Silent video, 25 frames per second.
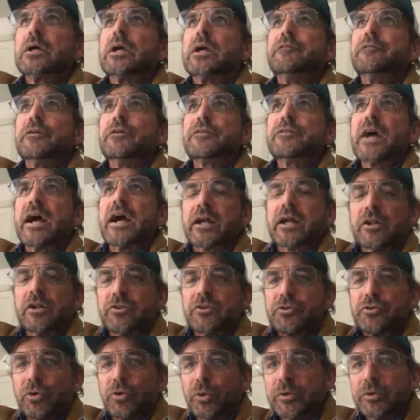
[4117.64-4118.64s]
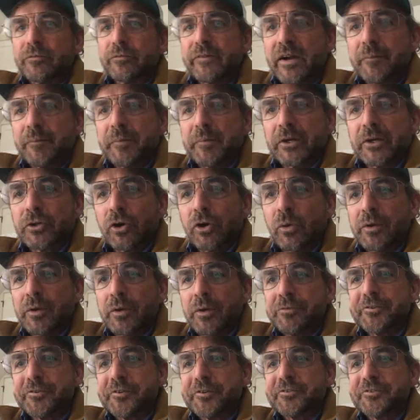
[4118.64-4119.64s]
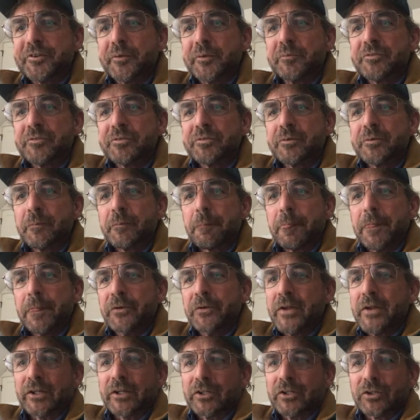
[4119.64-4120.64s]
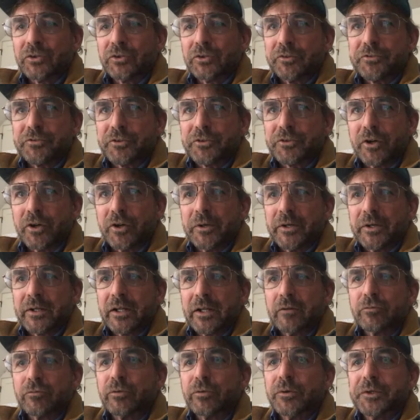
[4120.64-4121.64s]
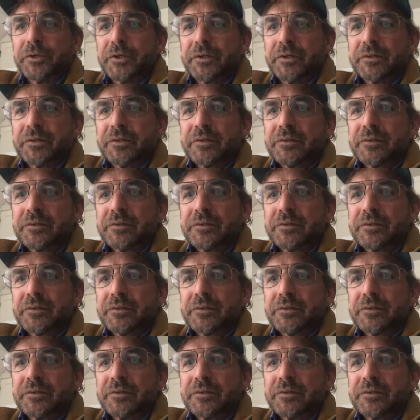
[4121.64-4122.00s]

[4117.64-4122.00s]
if you've got controlled environment growing systems, you're not going to grow the strawberry in California.